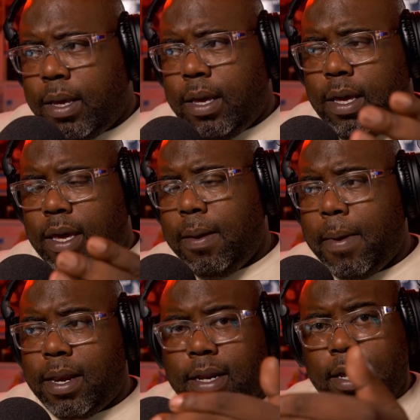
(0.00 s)
Him
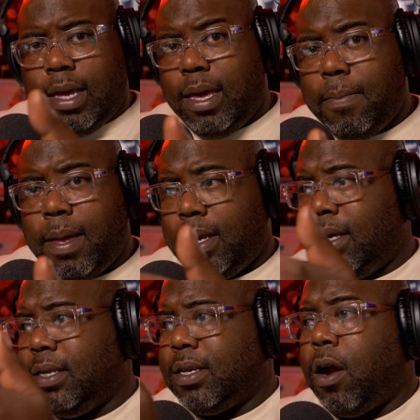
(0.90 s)
in
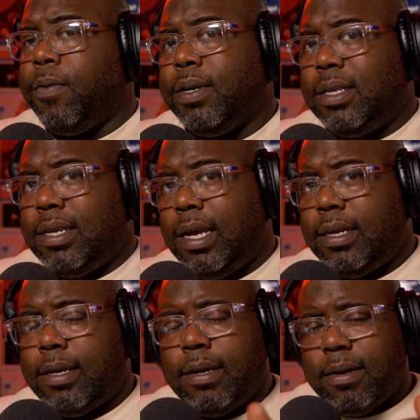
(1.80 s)
his current
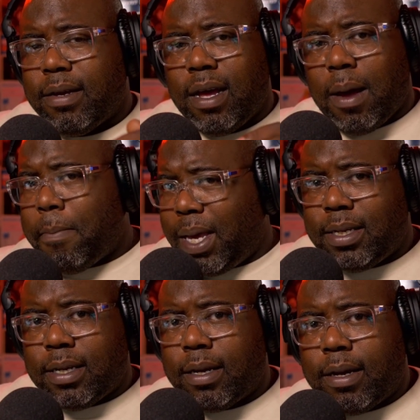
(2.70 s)
state,
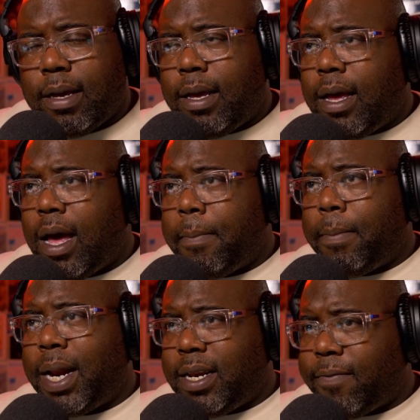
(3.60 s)
amazing. But
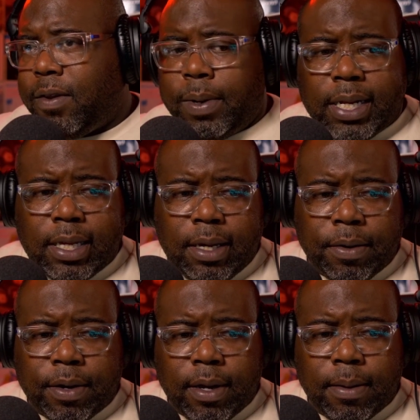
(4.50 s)
I definitely would like to
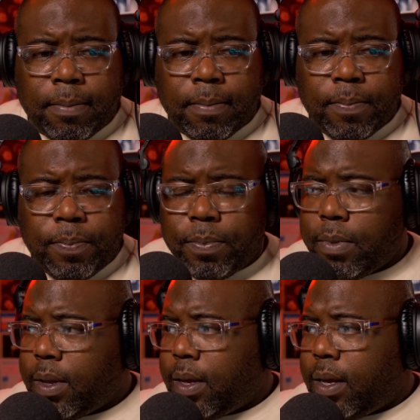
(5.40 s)
hear him
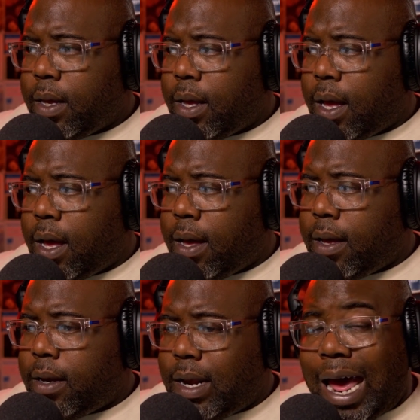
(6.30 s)

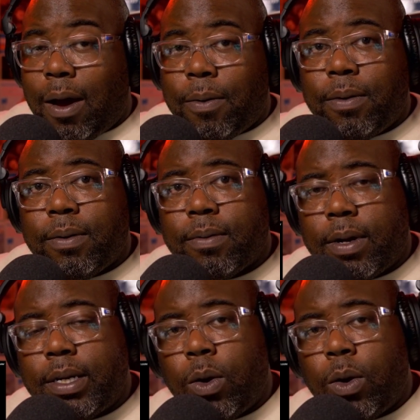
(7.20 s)
now, right?